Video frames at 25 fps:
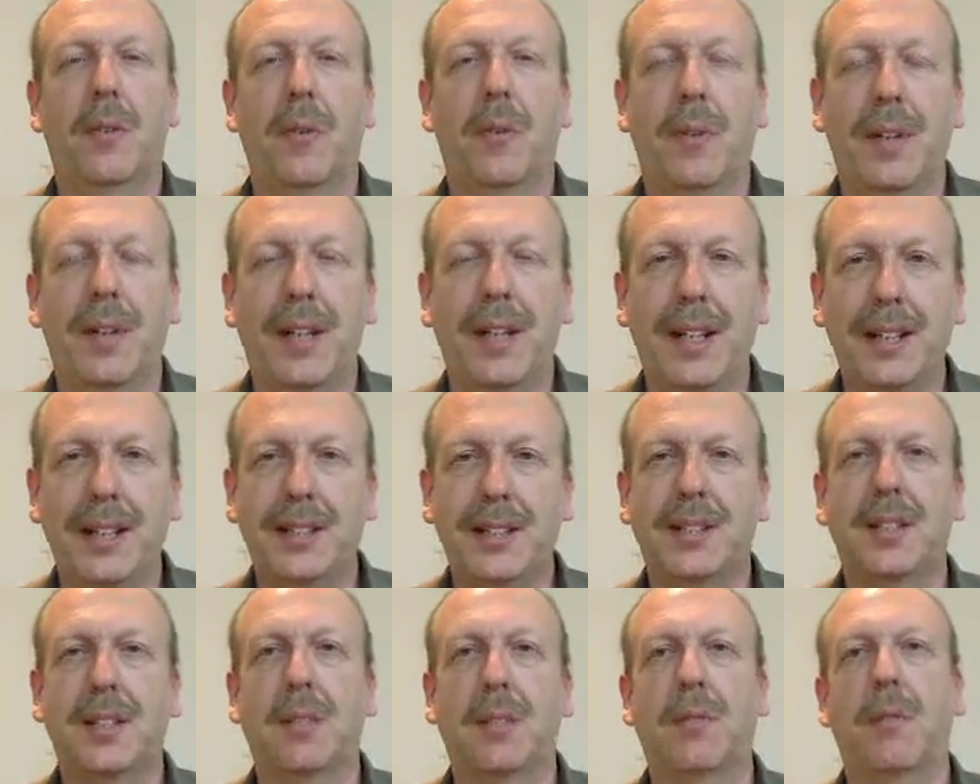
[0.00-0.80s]
When we
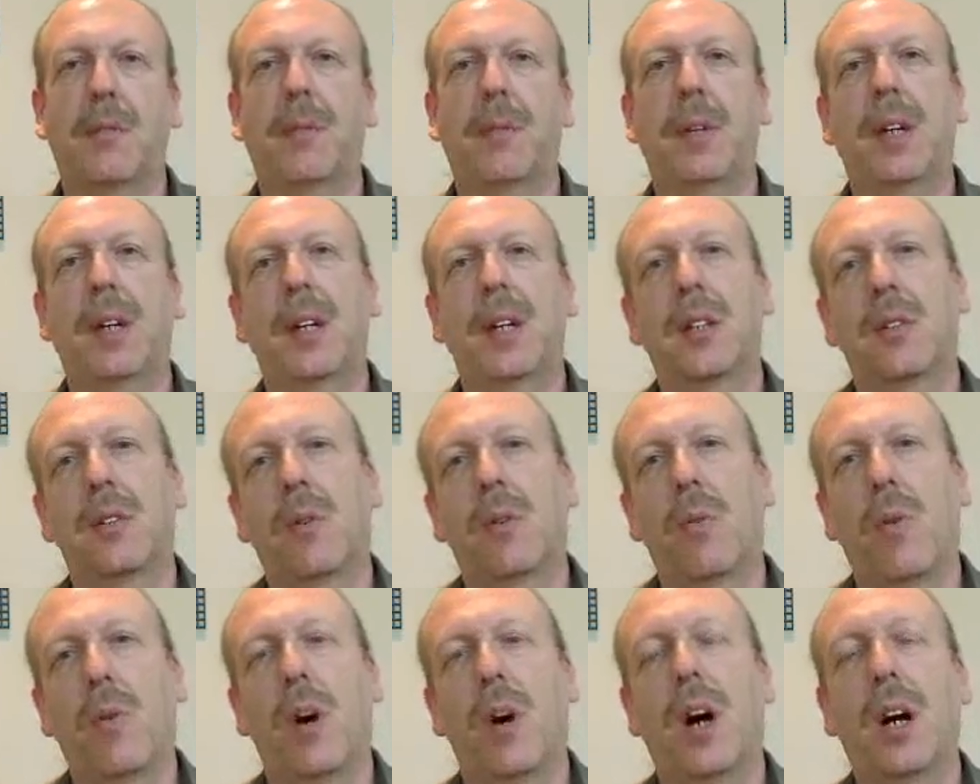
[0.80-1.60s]
release them and
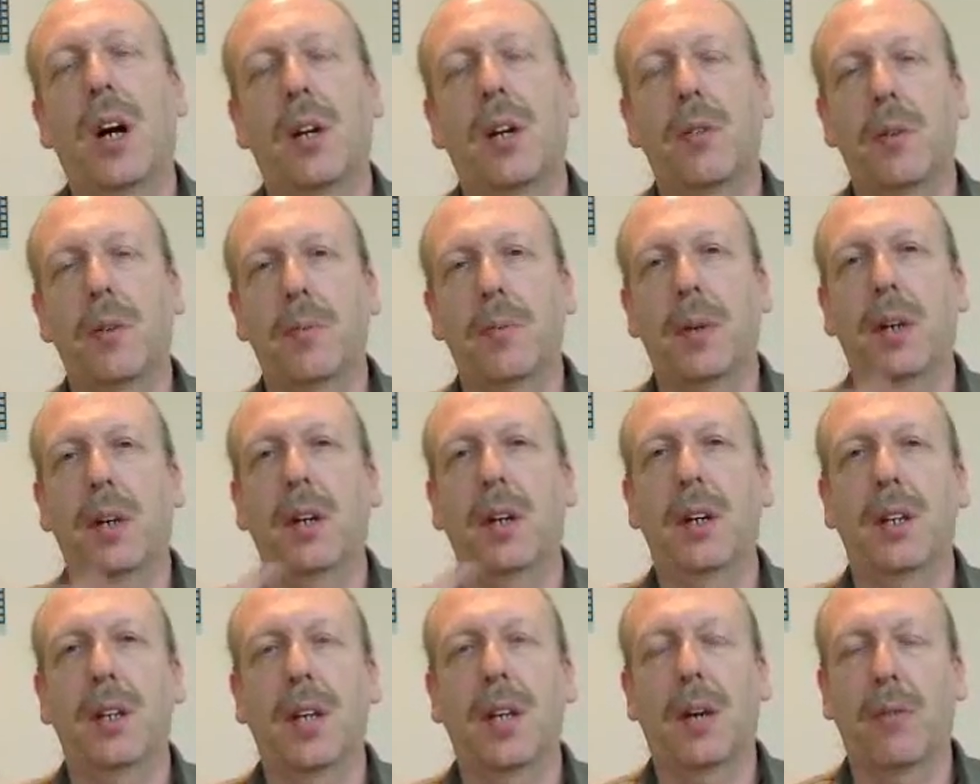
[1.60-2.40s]
begin to walk, we
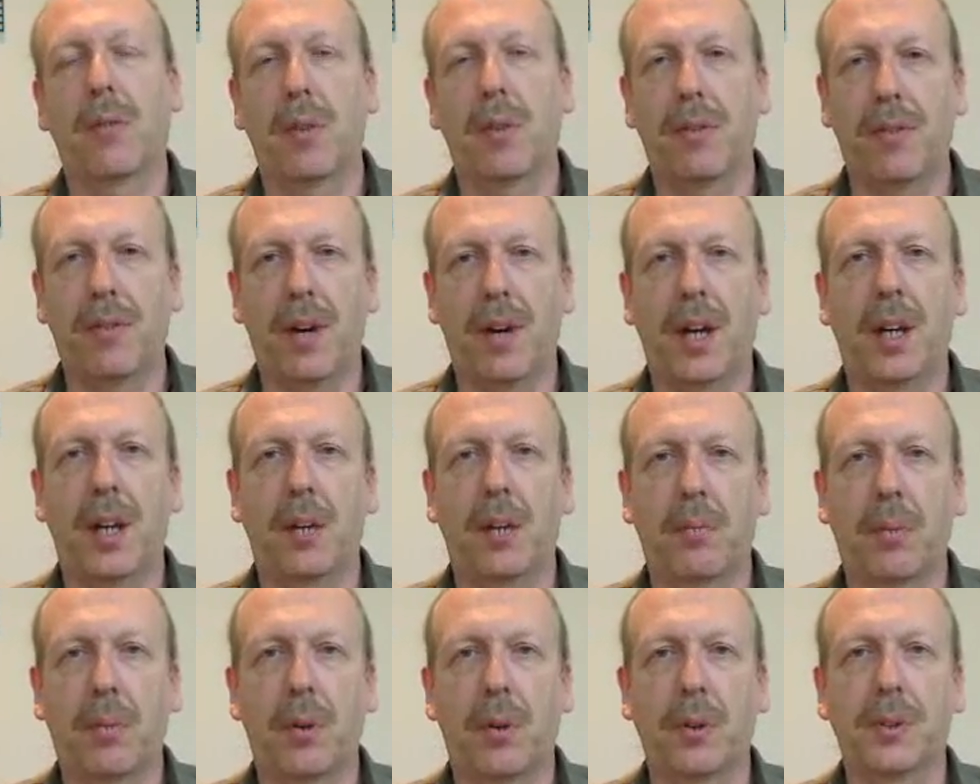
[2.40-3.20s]
begin that
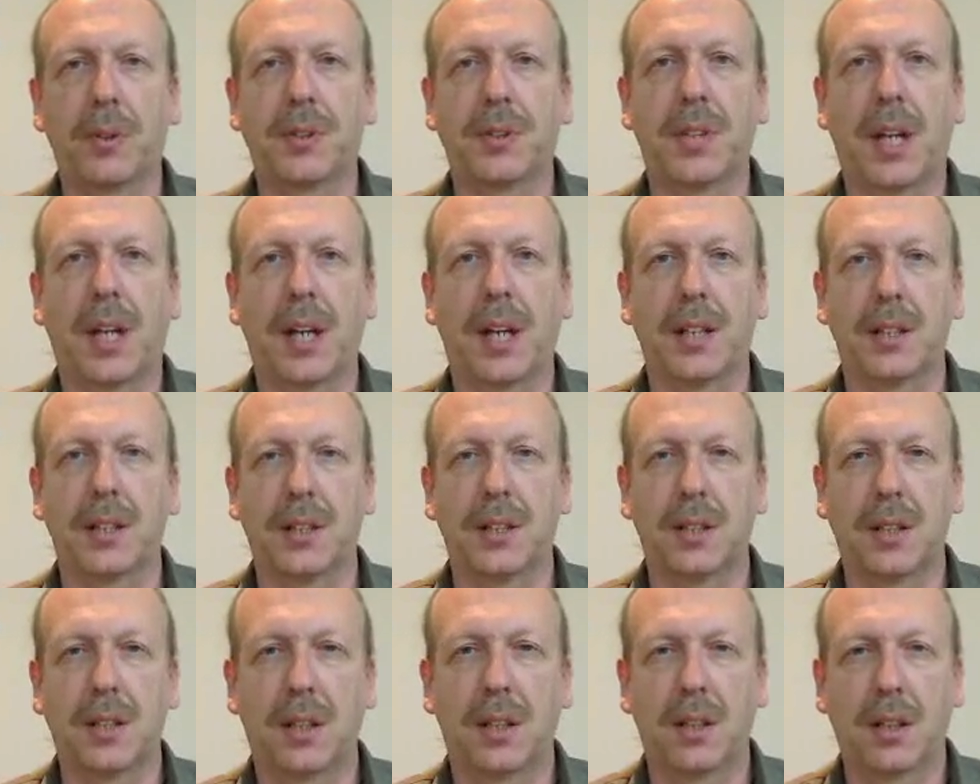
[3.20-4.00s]
refining
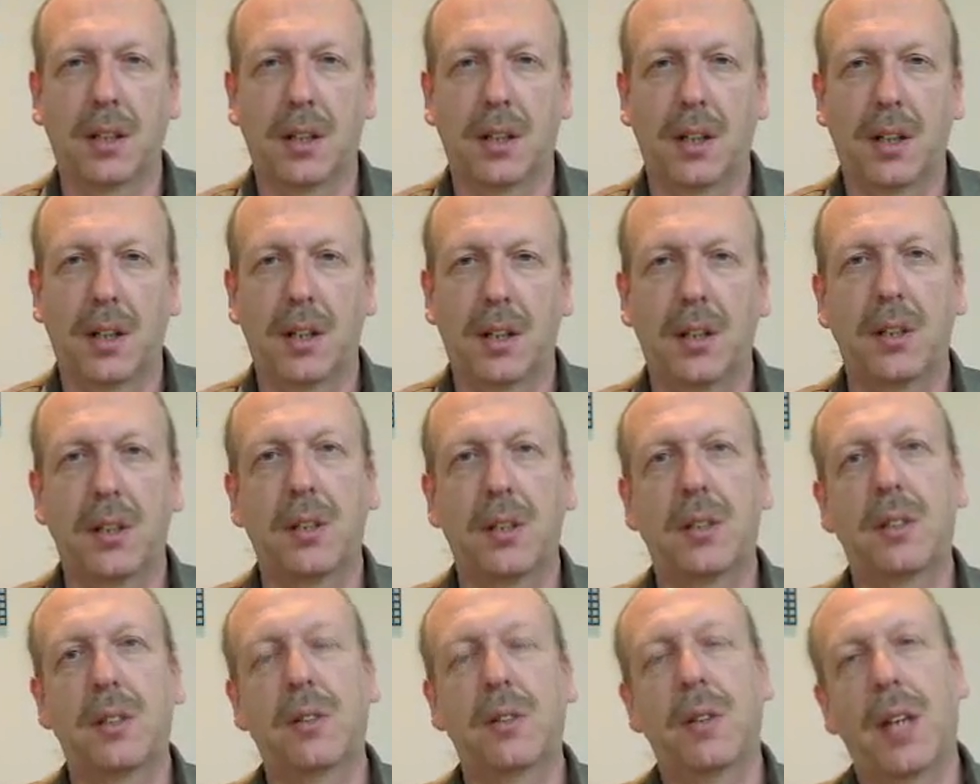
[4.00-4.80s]
process
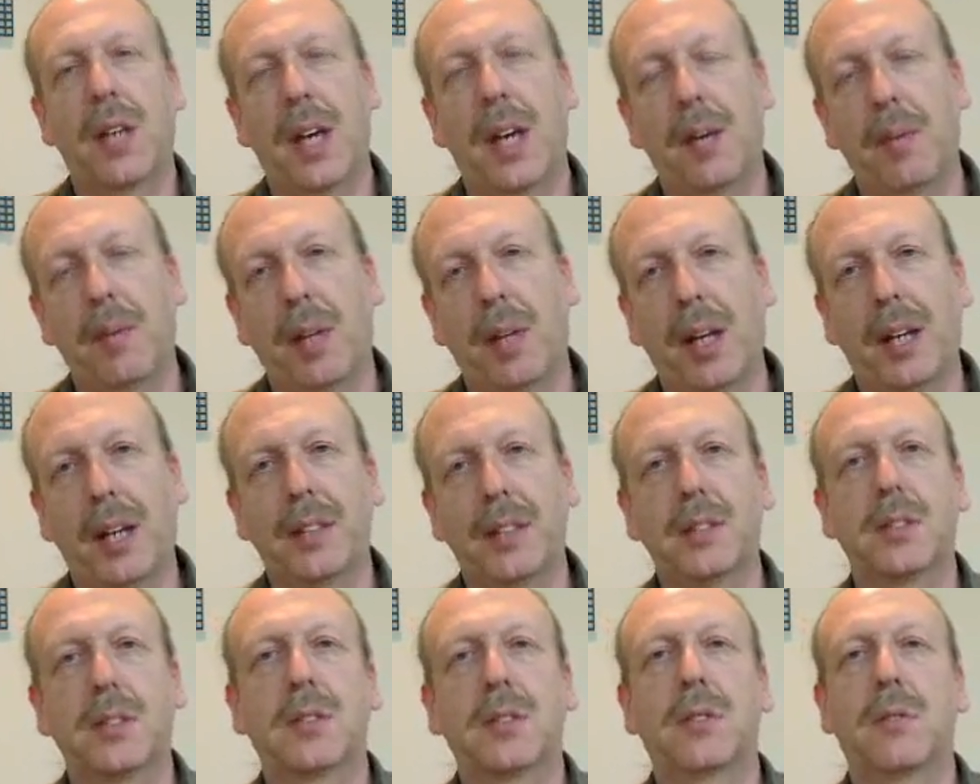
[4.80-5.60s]
to
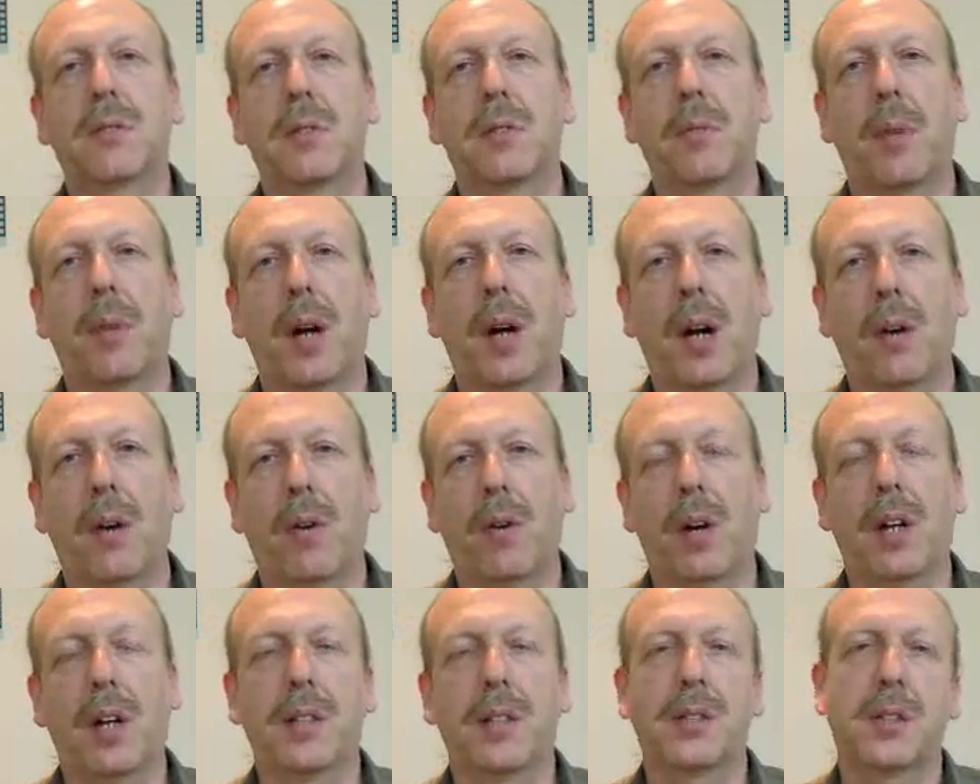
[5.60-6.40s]
enable us, to
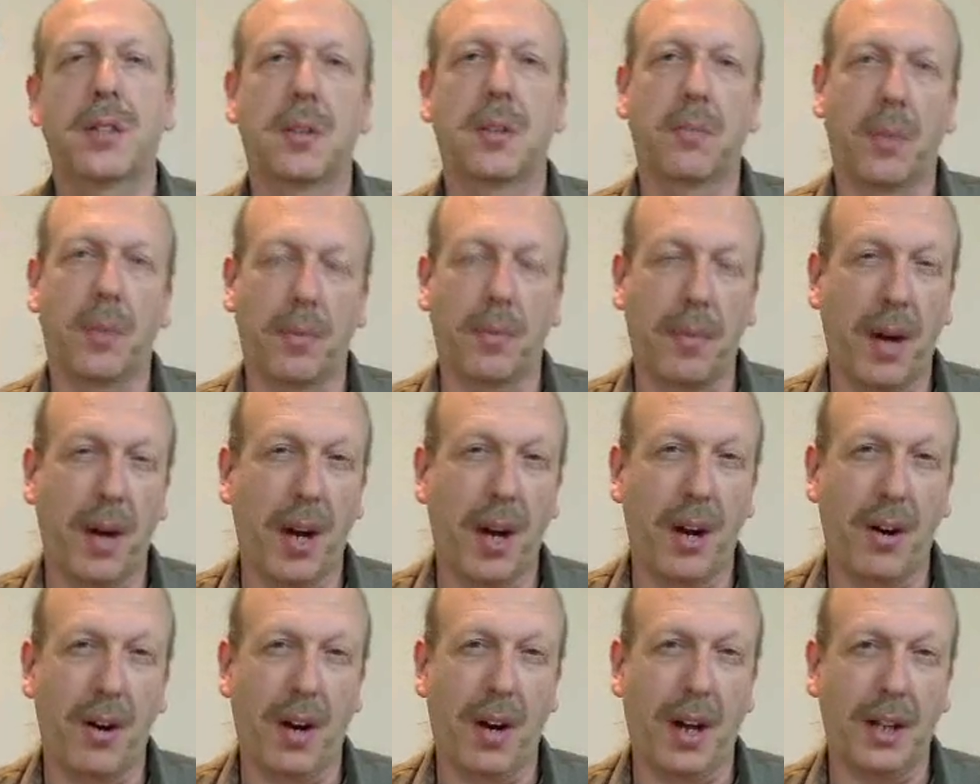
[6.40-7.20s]
empower us, to
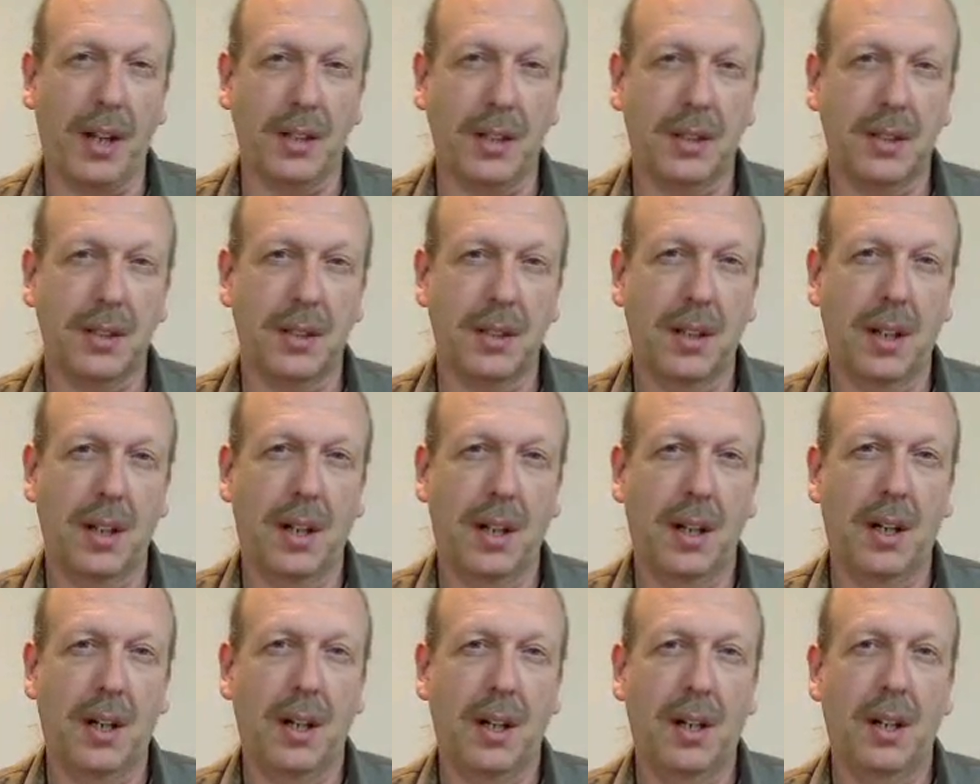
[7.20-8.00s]
prepare
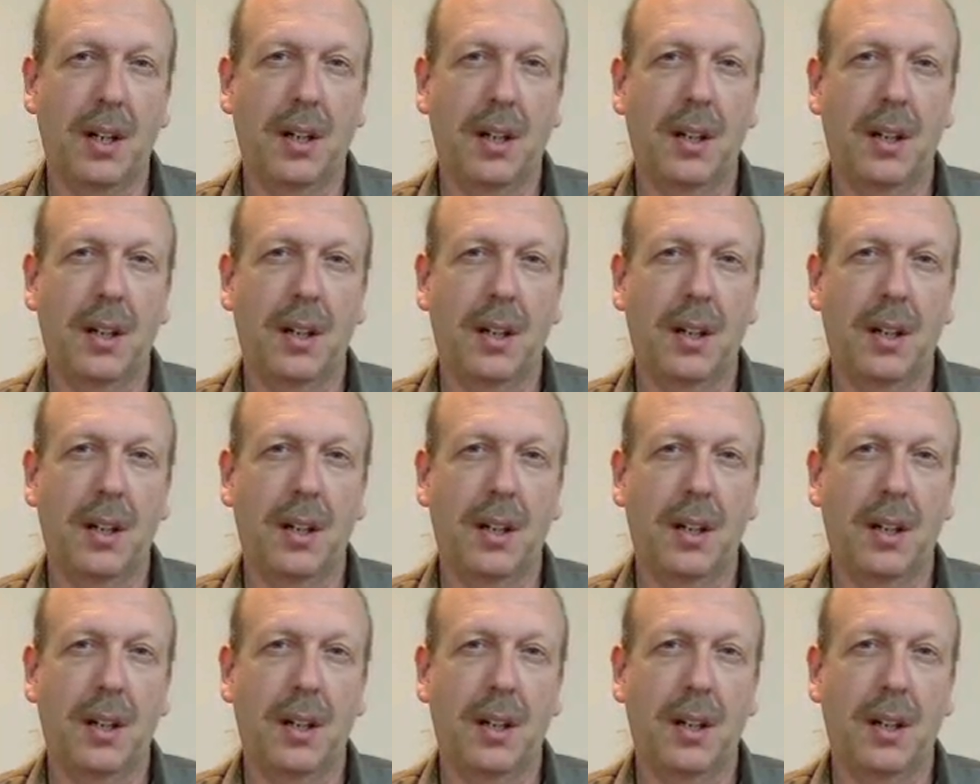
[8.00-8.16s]
us